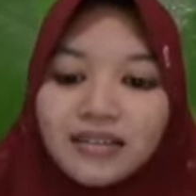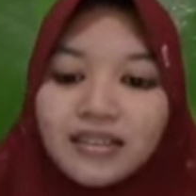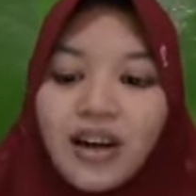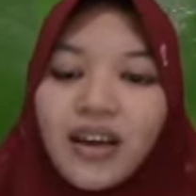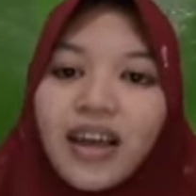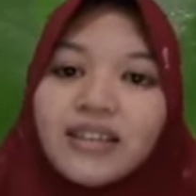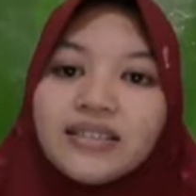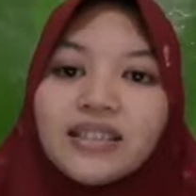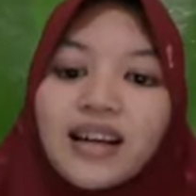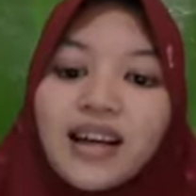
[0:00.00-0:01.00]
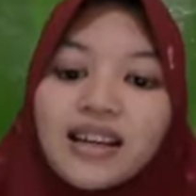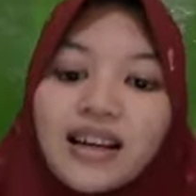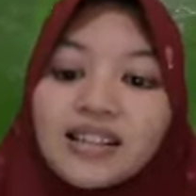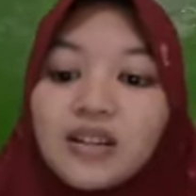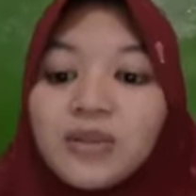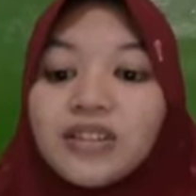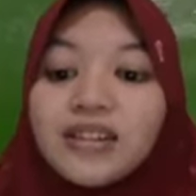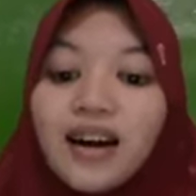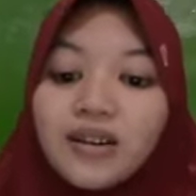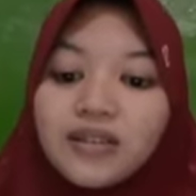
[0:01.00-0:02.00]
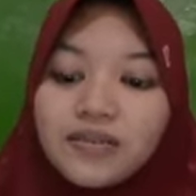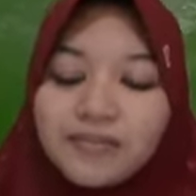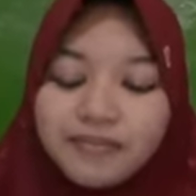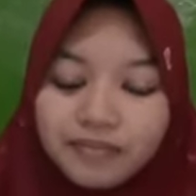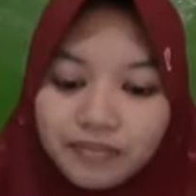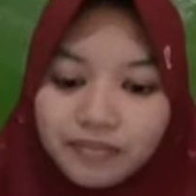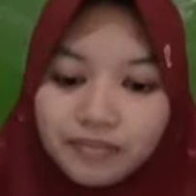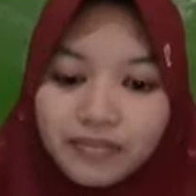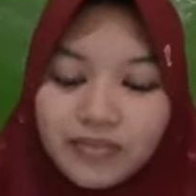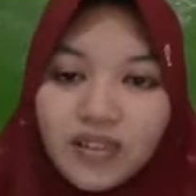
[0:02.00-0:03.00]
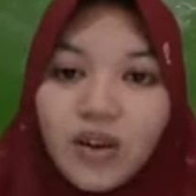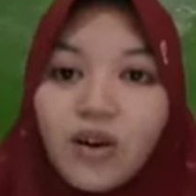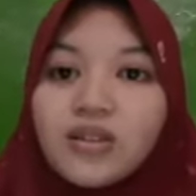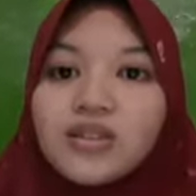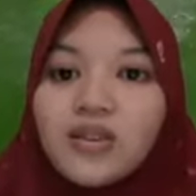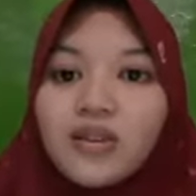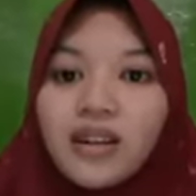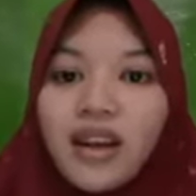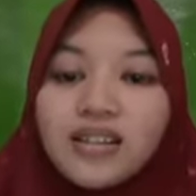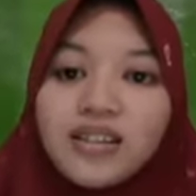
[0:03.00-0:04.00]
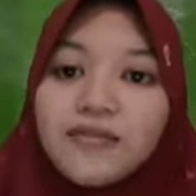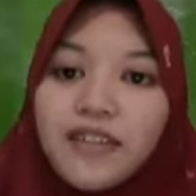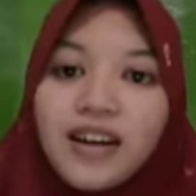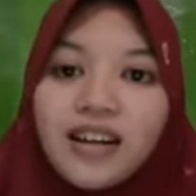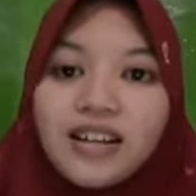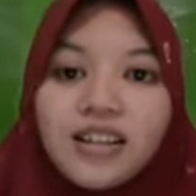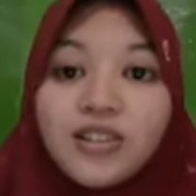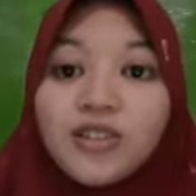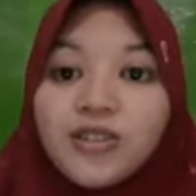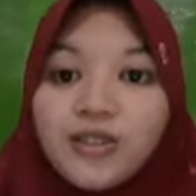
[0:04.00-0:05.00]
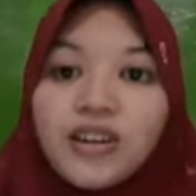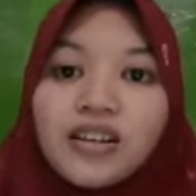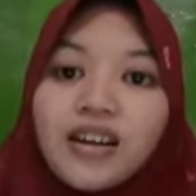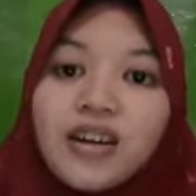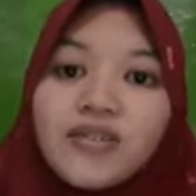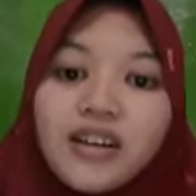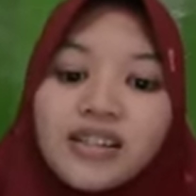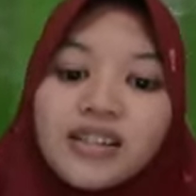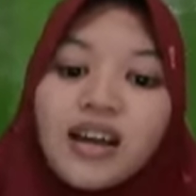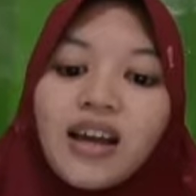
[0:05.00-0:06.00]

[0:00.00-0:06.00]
Okay. Countable noun also can divide it into two categories.